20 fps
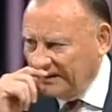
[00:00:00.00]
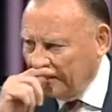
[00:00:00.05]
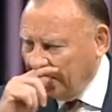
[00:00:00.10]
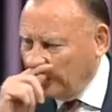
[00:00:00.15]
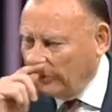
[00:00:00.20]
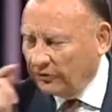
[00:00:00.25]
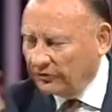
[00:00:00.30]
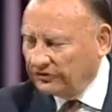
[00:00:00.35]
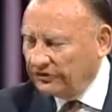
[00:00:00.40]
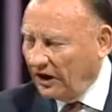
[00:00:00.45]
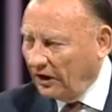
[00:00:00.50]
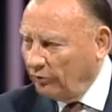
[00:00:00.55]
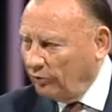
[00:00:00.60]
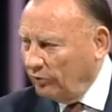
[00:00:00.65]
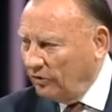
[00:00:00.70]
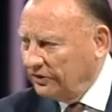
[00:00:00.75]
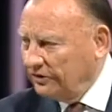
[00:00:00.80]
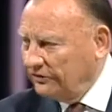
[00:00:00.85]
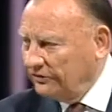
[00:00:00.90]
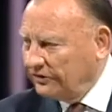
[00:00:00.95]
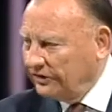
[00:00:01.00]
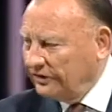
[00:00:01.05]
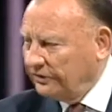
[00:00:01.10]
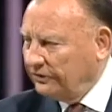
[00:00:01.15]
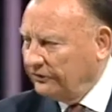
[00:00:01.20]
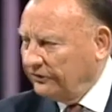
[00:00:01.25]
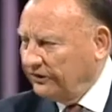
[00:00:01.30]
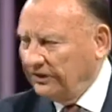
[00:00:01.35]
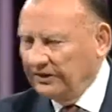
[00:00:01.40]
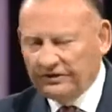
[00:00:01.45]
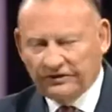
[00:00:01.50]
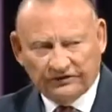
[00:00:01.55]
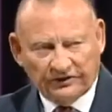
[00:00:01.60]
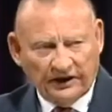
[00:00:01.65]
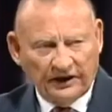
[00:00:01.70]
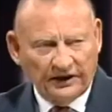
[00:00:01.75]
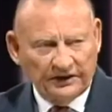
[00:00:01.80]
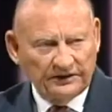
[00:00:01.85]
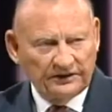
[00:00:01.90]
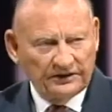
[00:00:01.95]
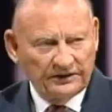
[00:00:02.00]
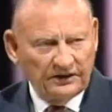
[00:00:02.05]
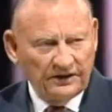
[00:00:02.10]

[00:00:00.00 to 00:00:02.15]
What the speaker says: There was not one single thing inside.